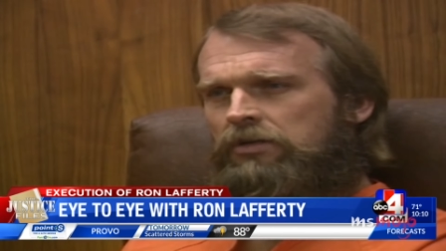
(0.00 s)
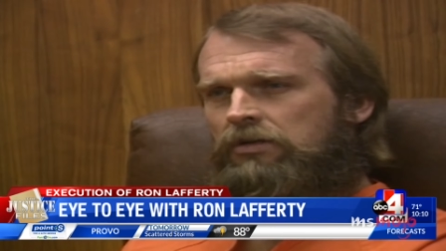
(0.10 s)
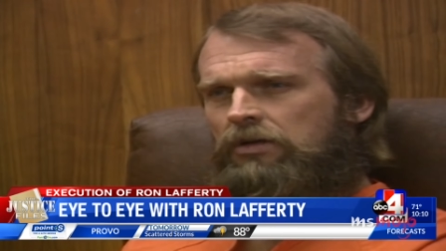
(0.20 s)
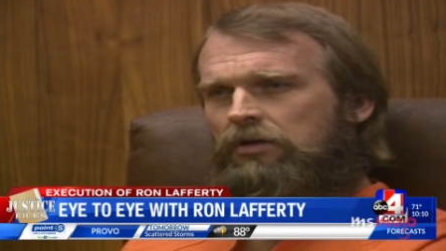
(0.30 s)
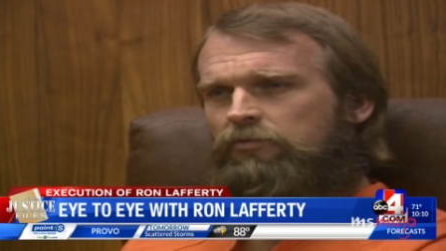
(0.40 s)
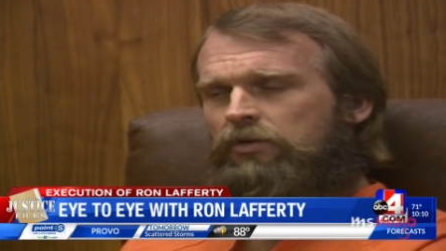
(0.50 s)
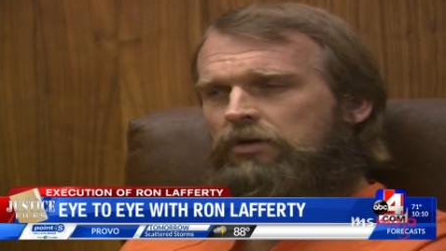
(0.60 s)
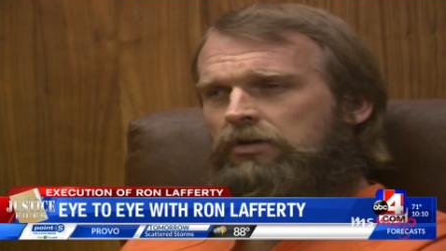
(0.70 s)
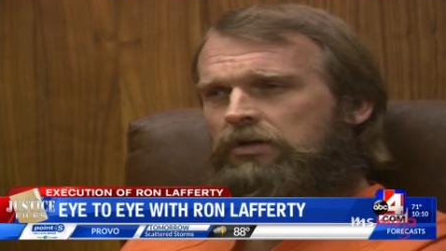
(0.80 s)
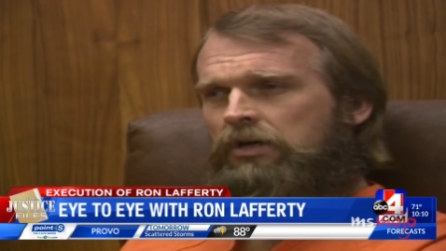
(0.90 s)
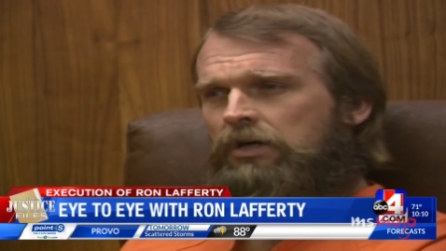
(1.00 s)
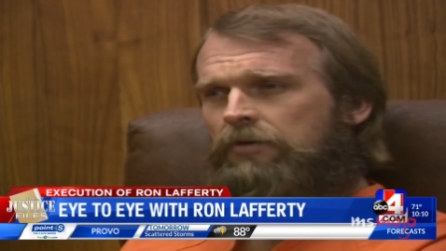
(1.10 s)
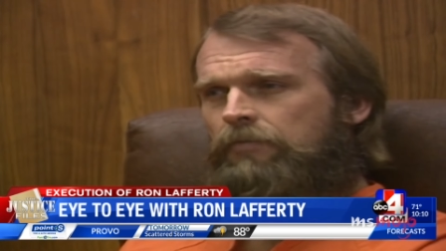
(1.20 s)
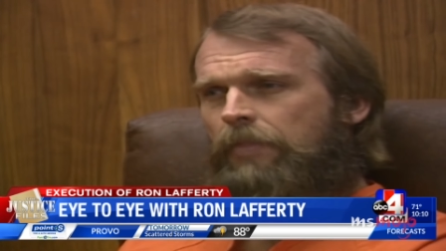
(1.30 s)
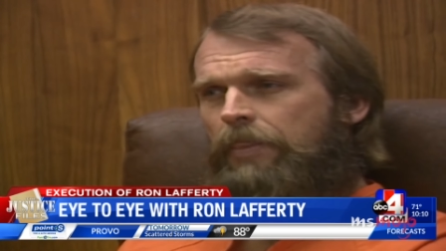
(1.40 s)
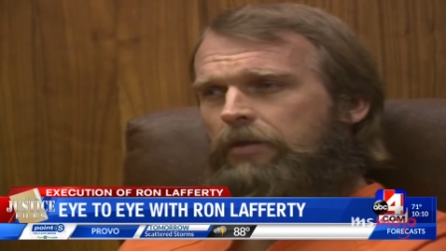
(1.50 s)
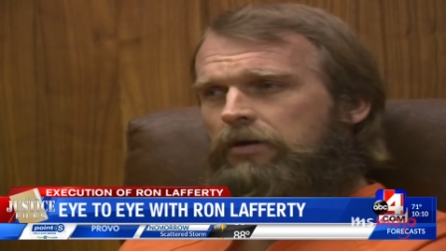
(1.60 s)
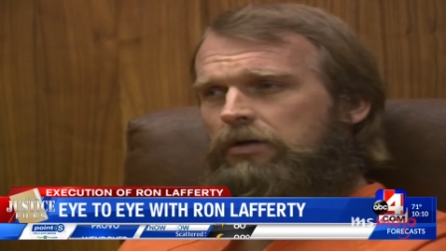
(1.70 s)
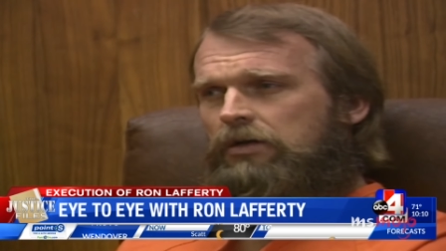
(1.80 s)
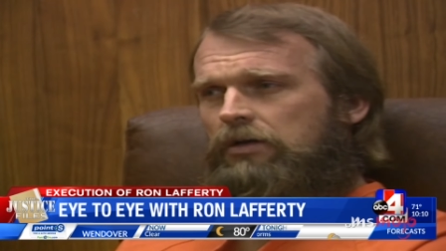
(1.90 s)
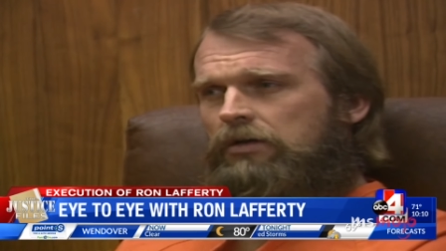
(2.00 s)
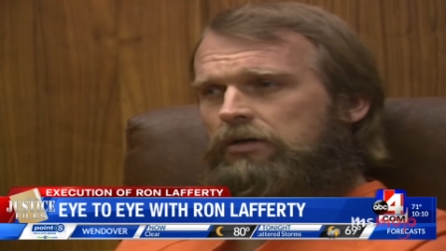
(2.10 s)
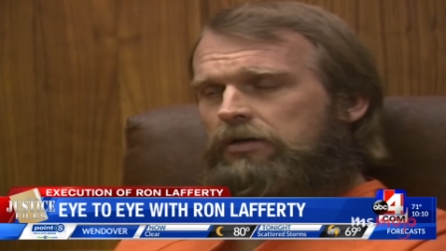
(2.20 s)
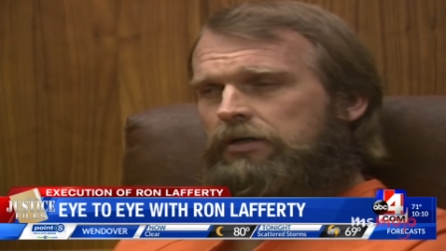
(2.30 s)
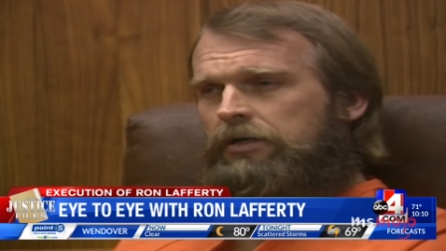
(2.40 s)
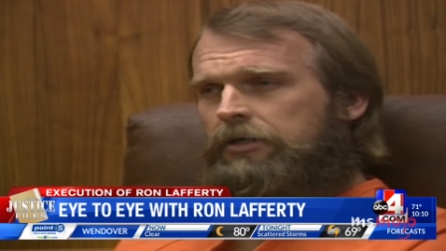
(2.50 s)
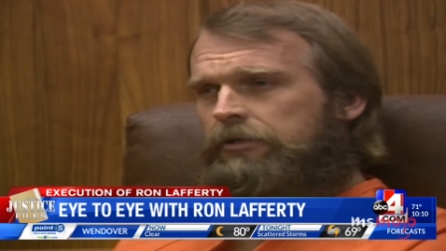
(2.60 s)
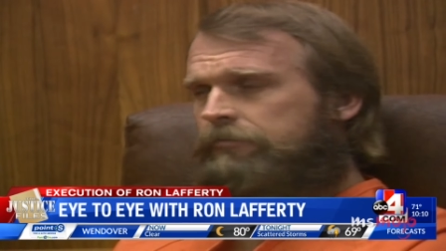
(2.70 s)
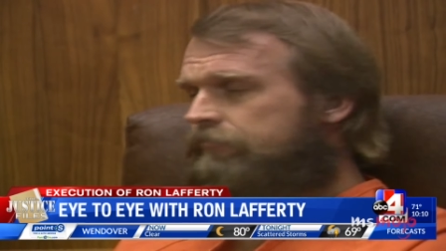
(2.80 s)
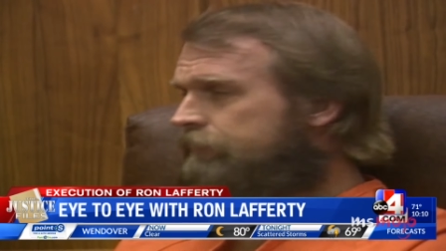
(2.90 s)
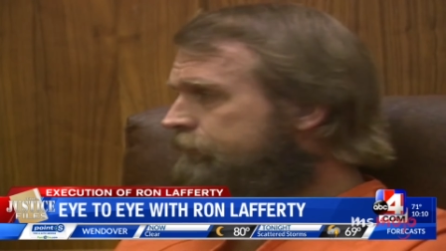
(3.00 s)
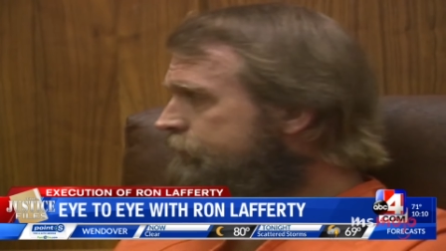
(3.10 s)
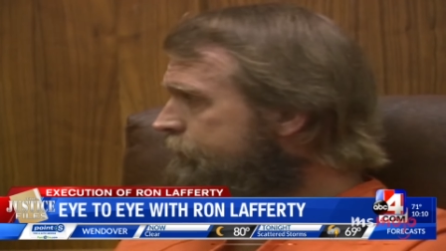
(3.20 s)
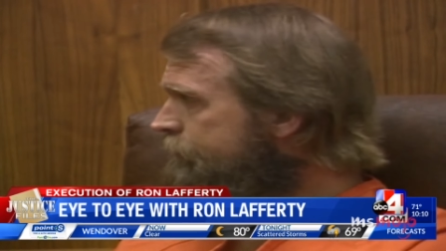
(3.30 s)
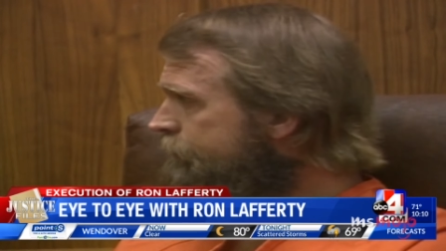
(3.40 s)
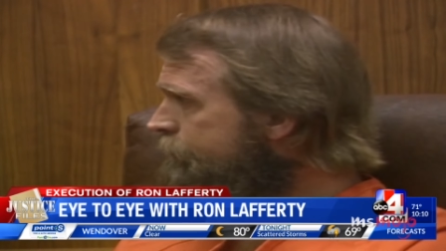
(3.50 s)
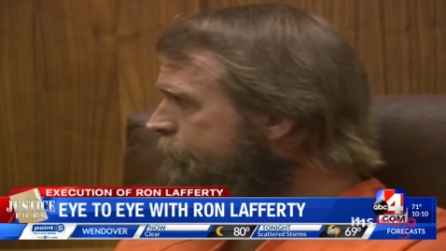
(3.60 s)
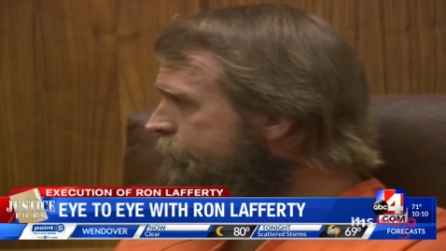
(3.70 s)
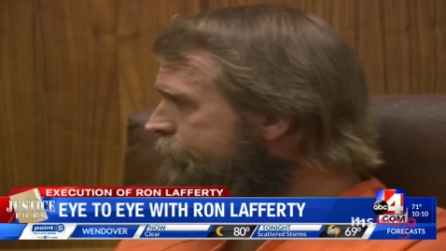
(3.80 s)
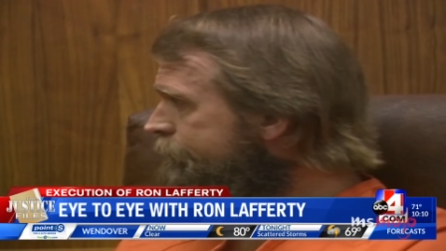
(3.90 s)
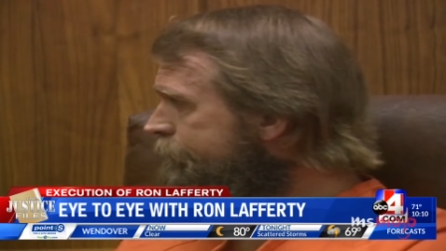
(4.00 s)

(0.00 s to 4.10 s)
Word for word: jury found him guilty on all accounts, and he was sentenced to